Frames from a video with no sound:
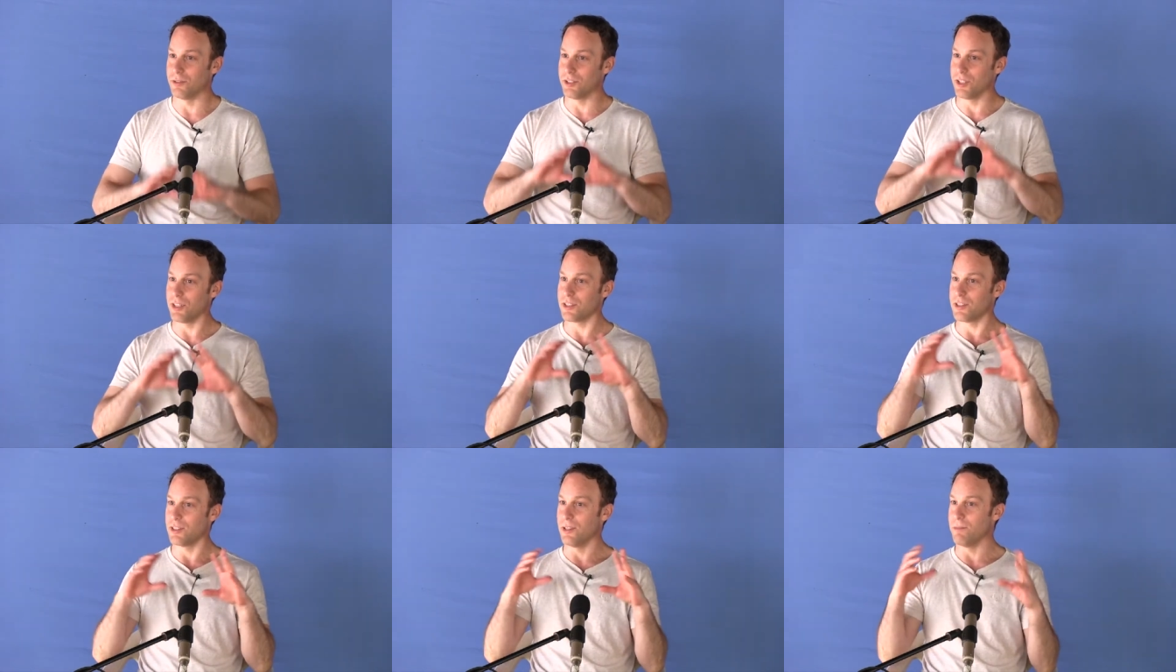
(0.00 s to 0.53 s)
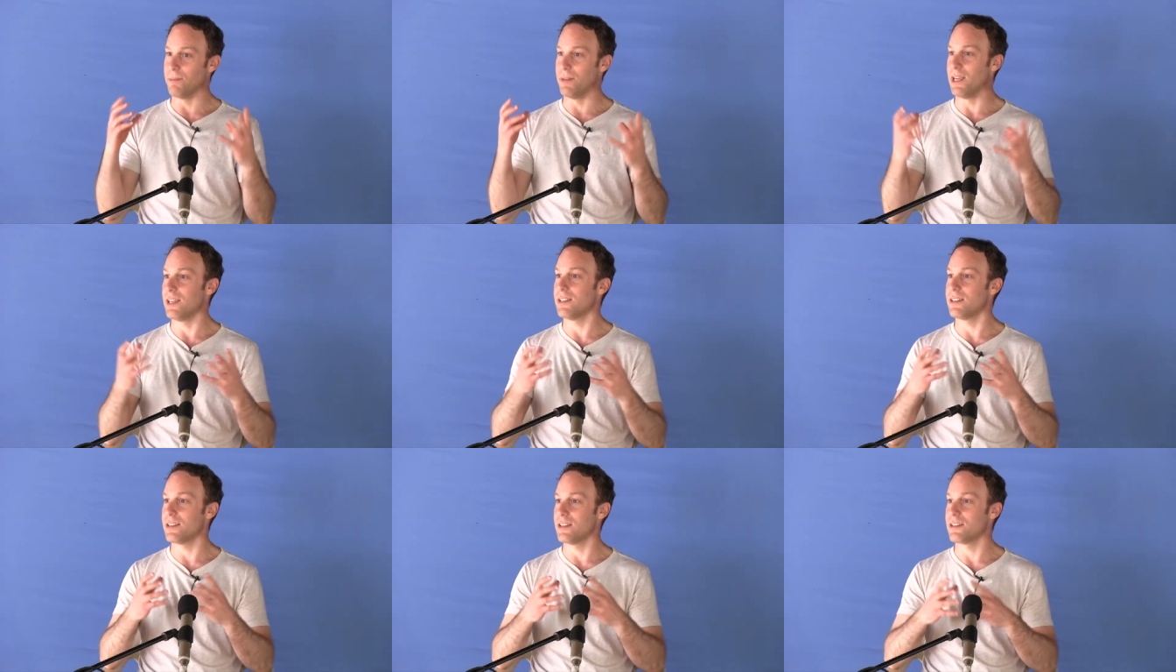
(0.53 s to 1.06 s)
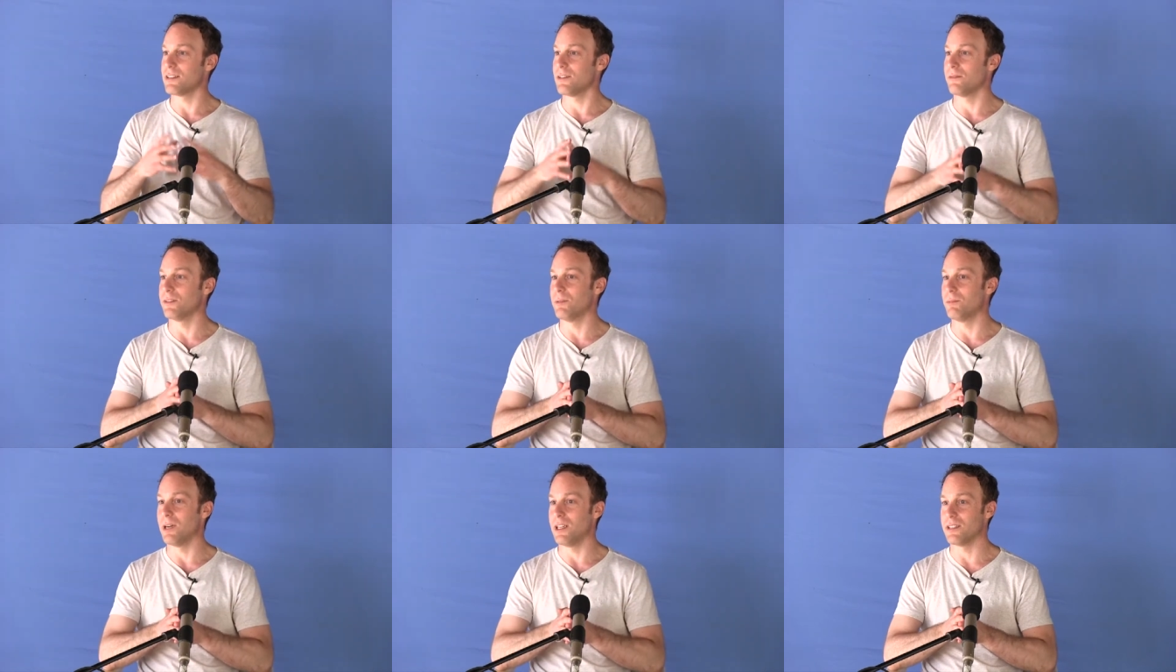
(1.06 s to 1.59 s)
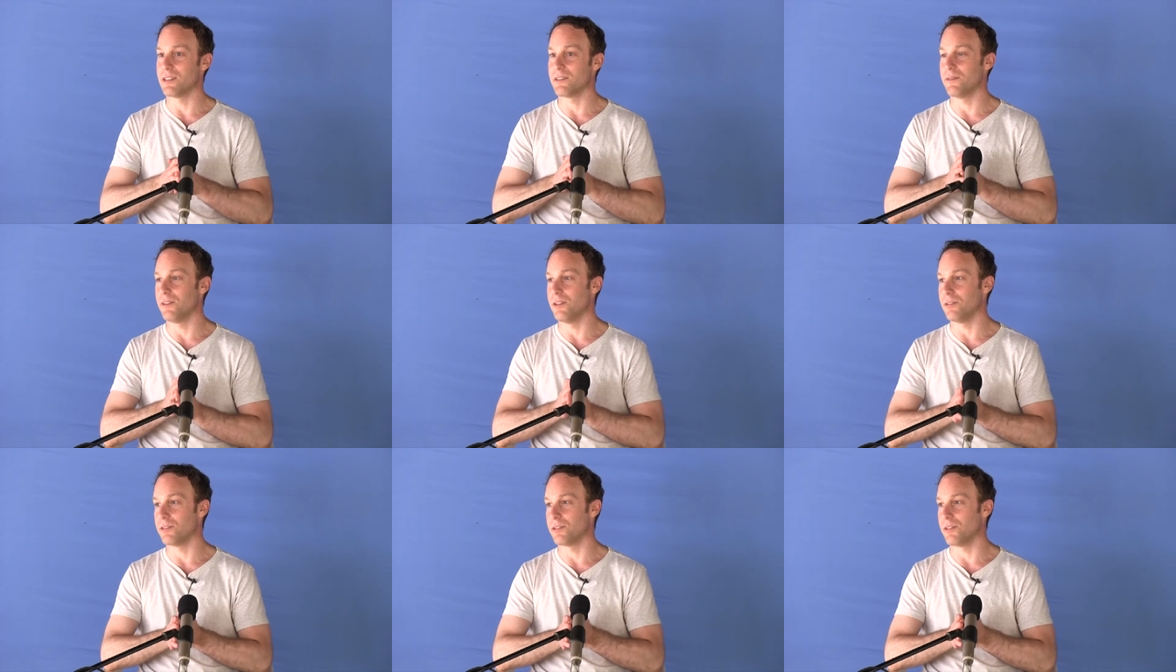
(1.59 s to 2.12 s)
just the basis of the Balanced
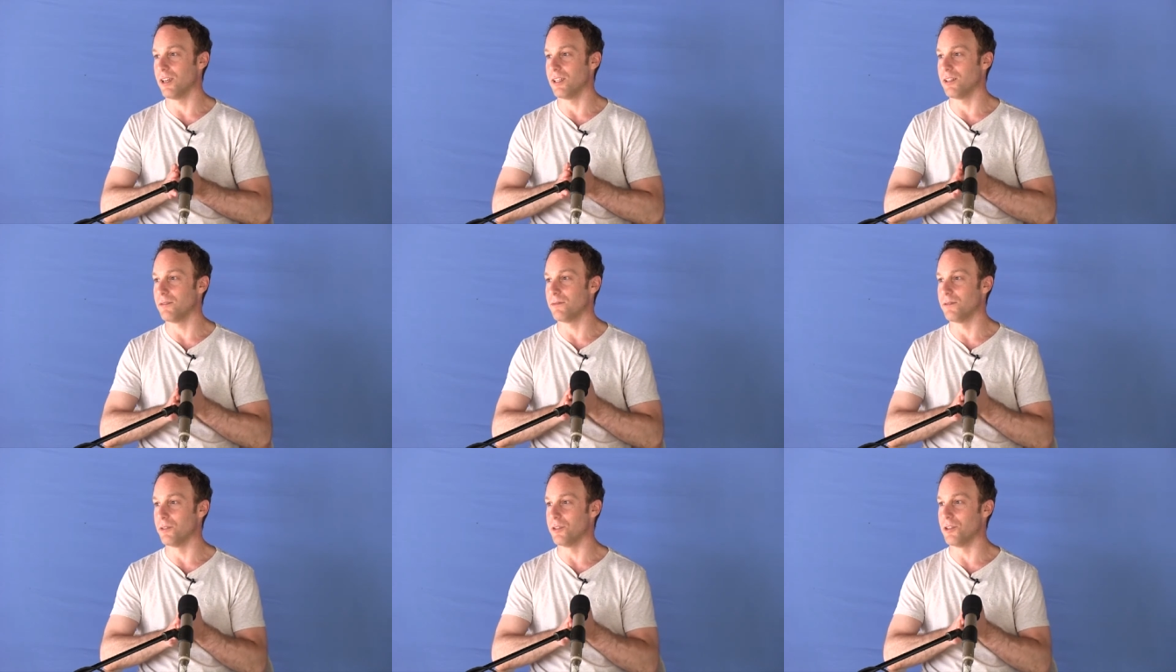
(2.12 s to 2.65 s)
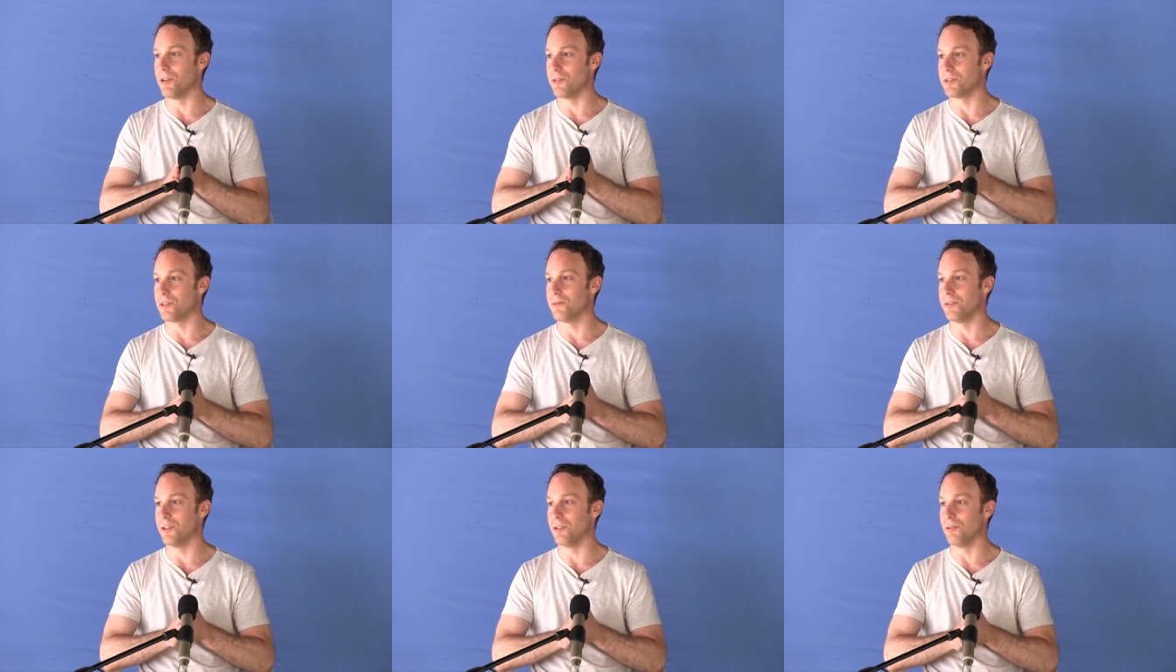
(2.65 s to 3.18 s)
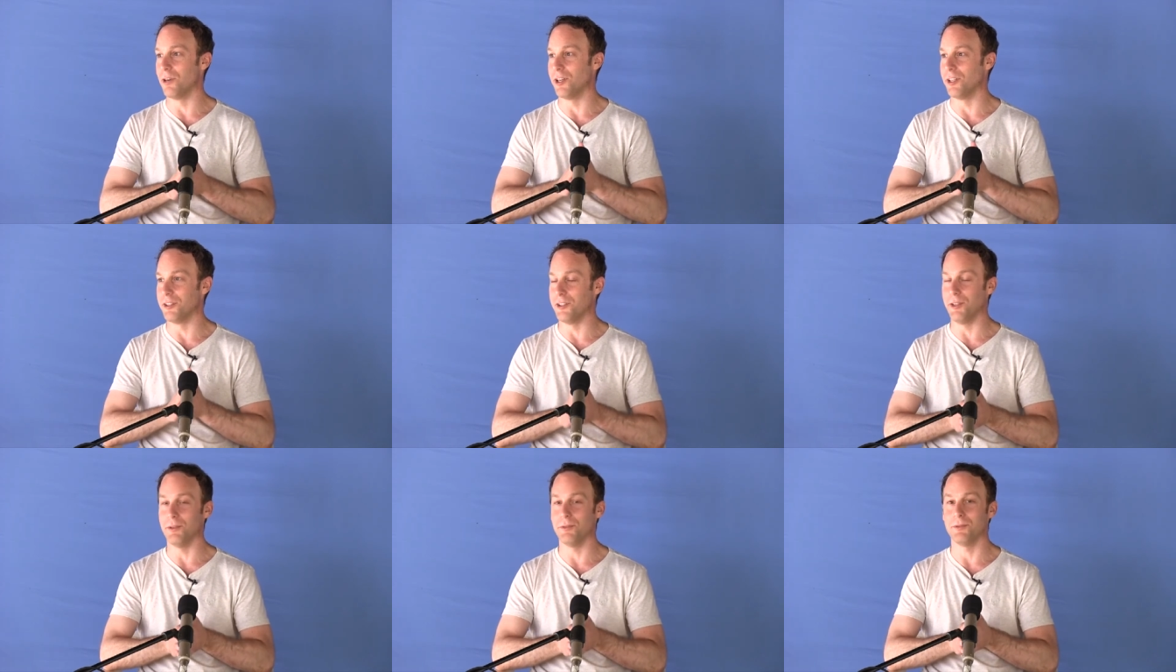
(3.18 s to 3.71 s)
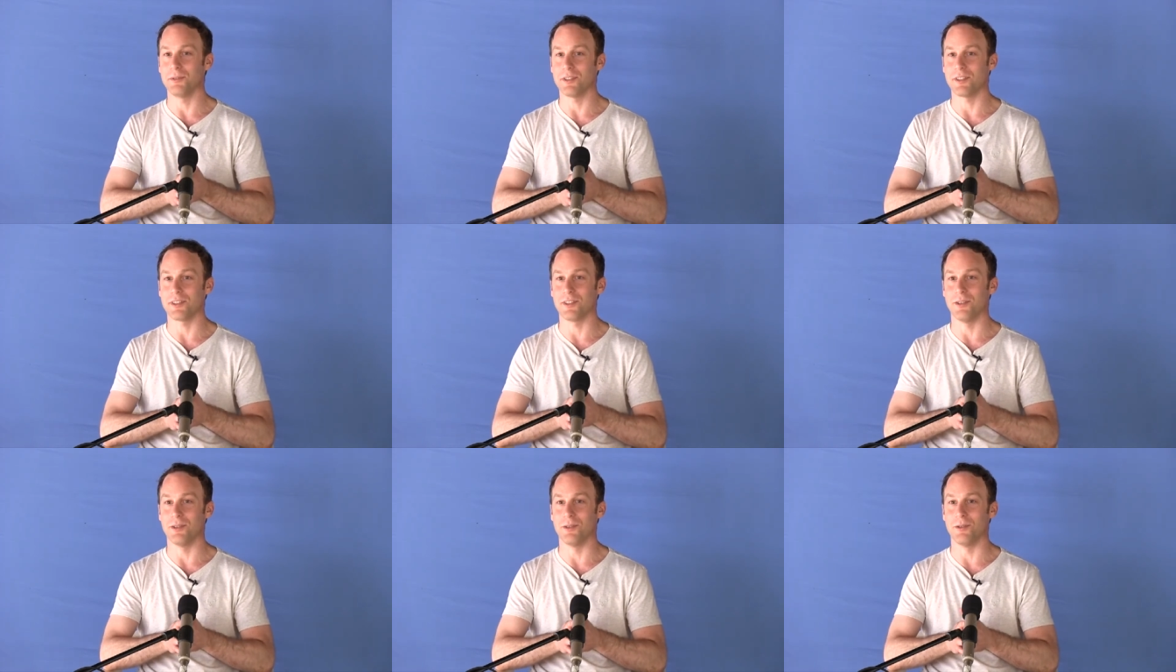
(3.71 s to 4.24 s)
View training for those of you who are new.
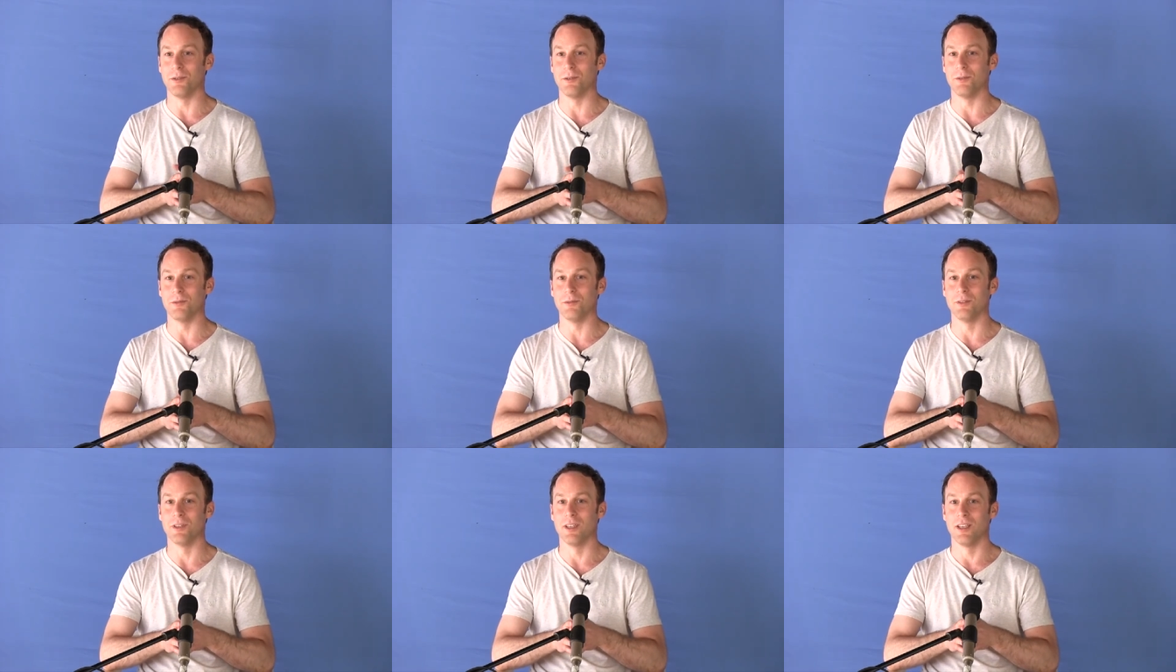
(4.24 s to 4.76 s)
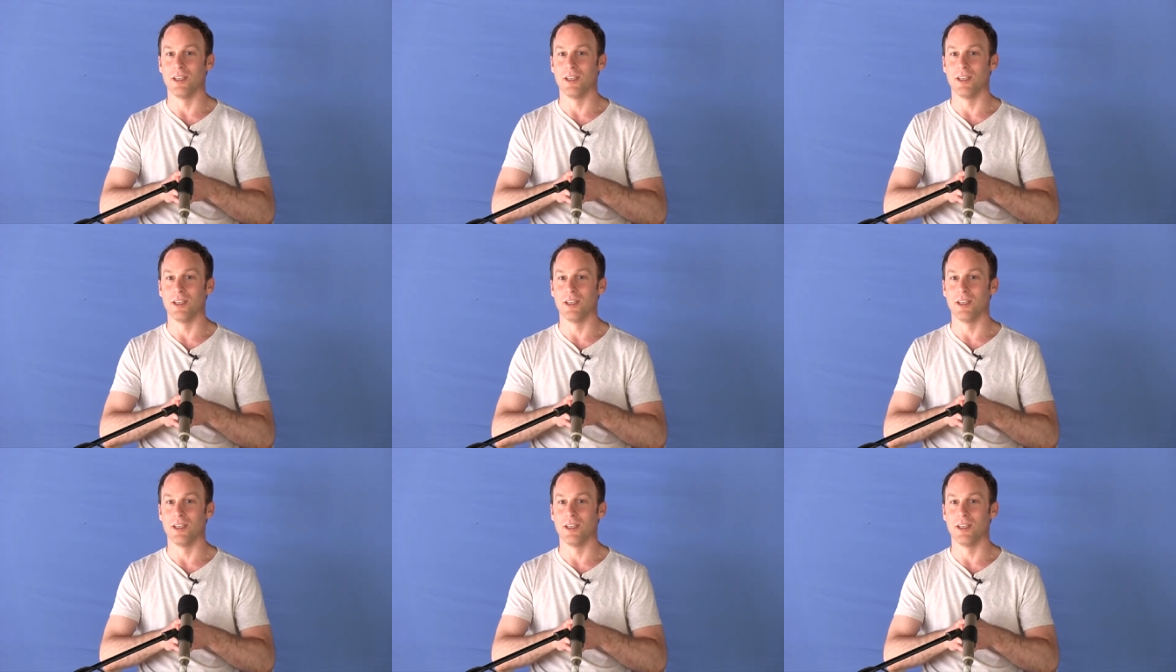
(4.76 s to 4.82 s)
So